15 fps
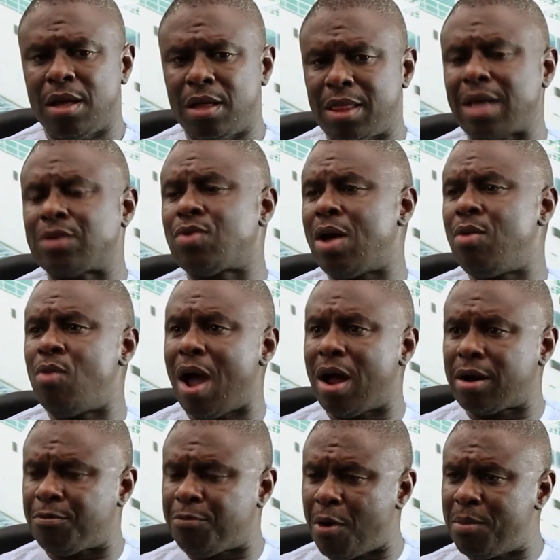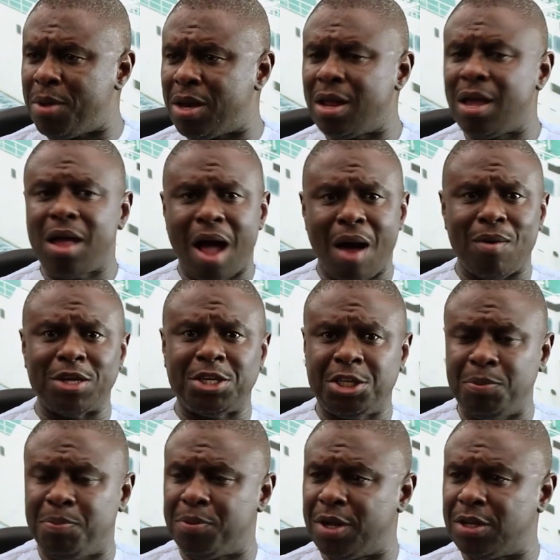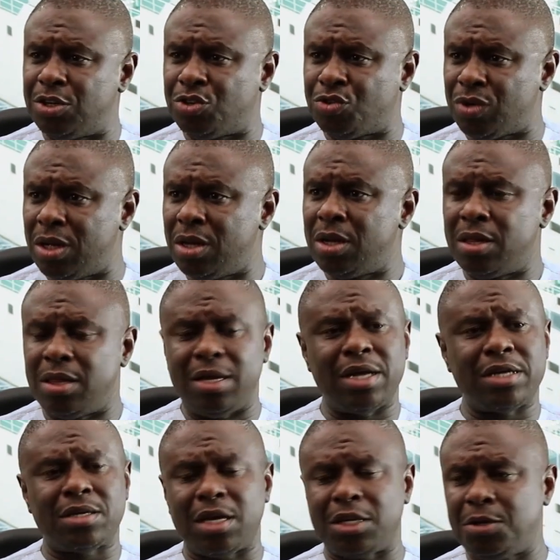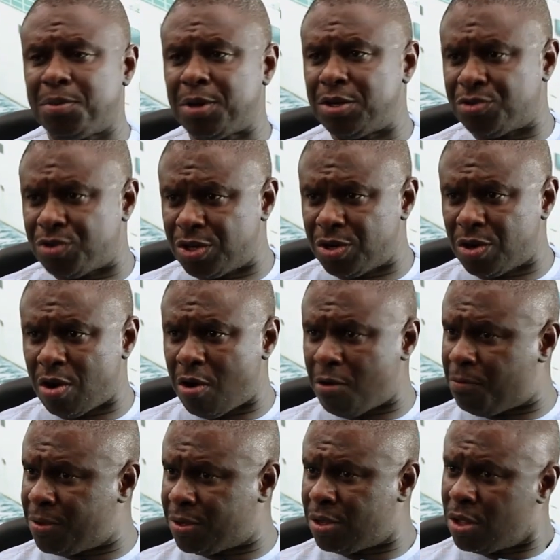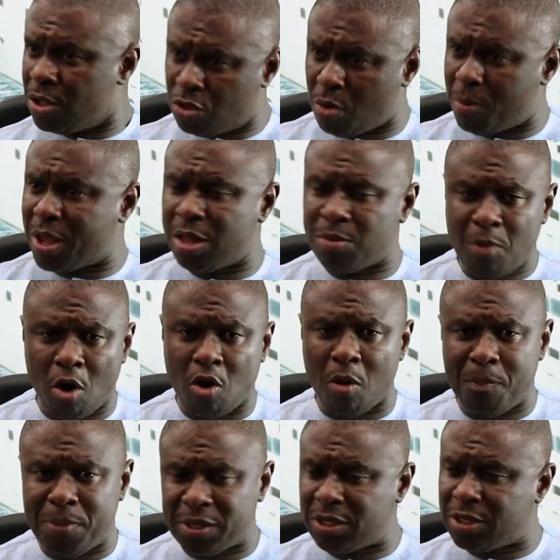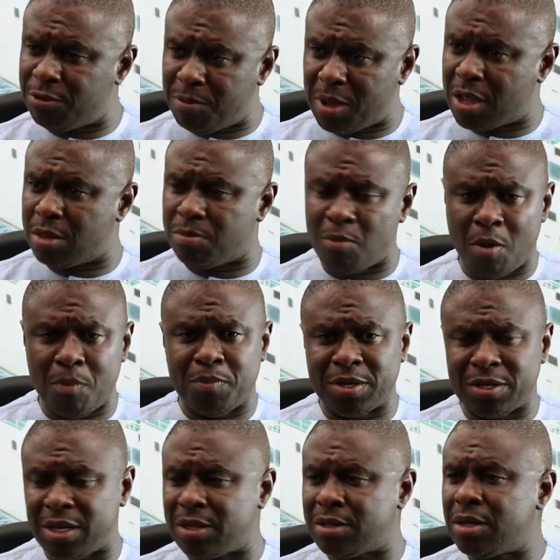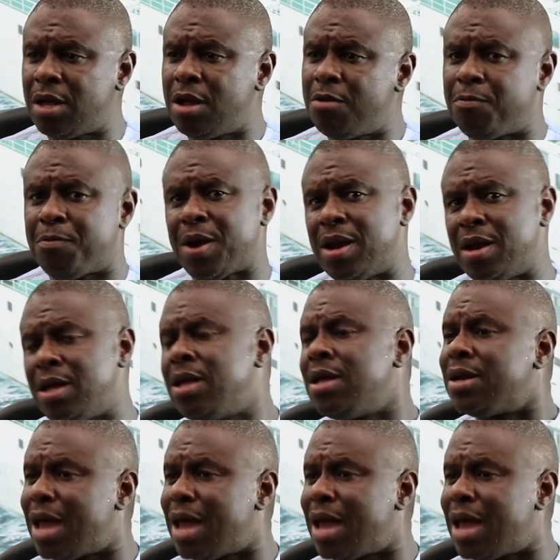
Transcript: That's why we are reforming our ship registry, the National Ship Registration Office, to make it more competitive, make it more business friendly.